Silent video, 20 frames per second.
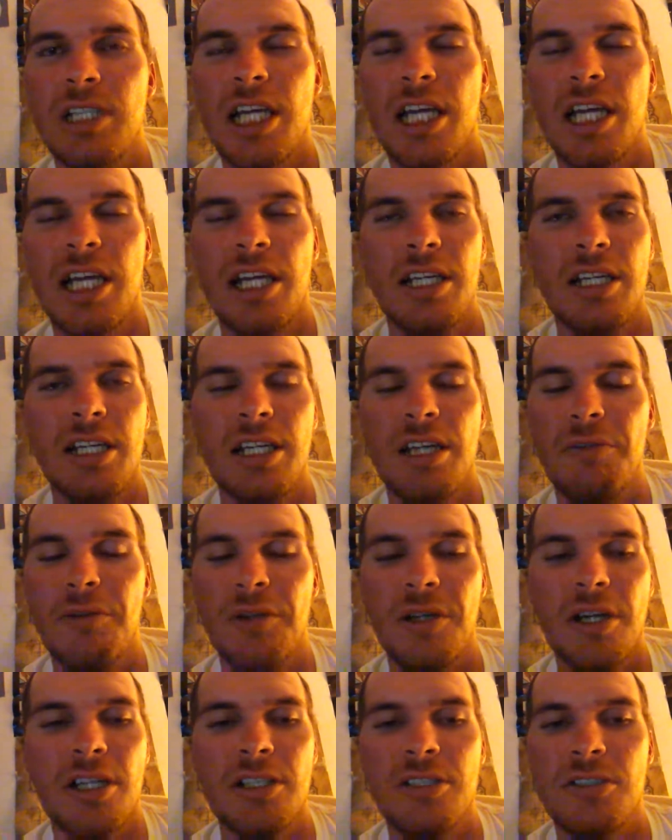I
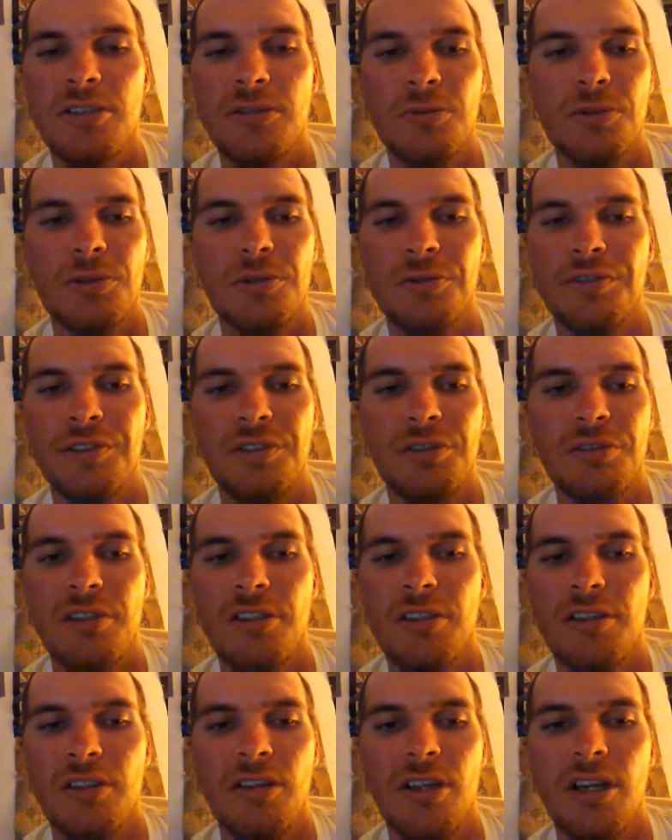never got to review
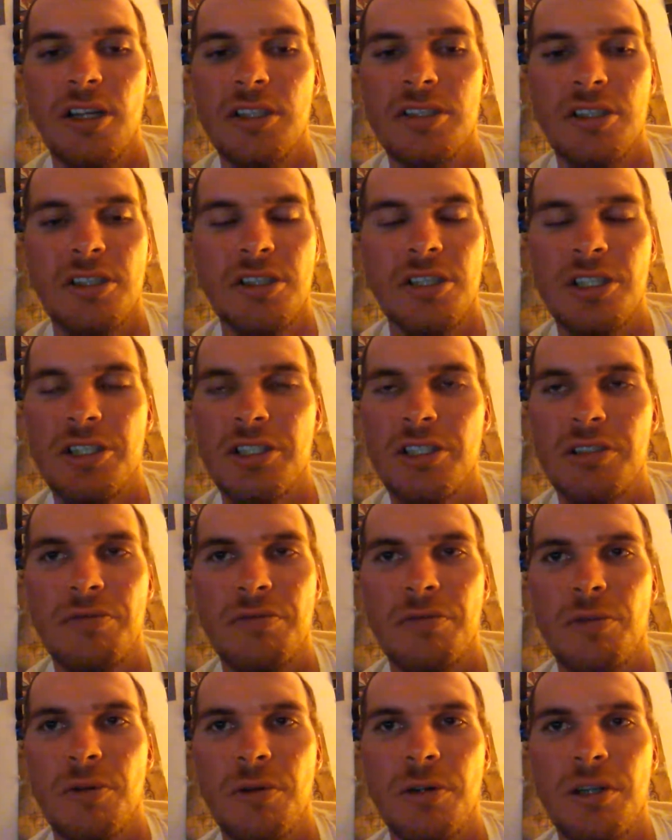the Deluxe Edition
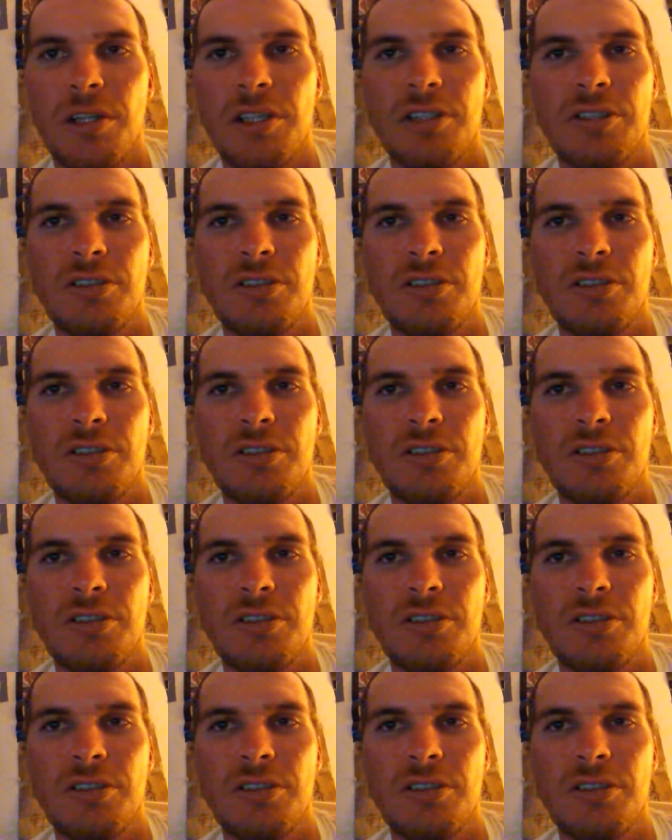for it.